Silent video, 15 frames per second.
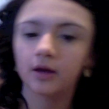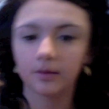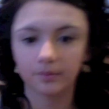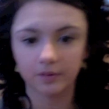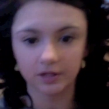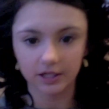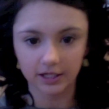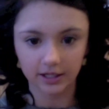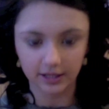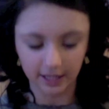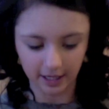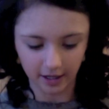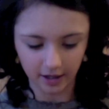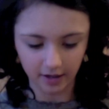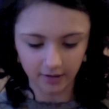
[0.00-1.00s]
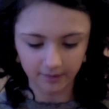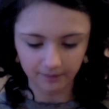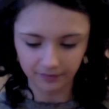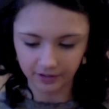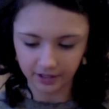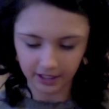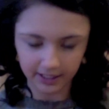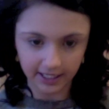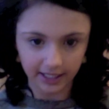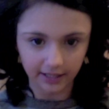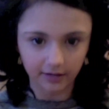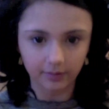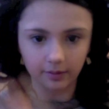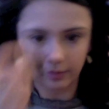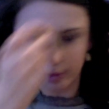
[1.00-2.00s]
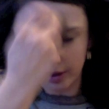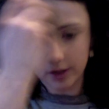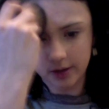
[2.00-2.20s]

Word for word: put it there and I take a little bit more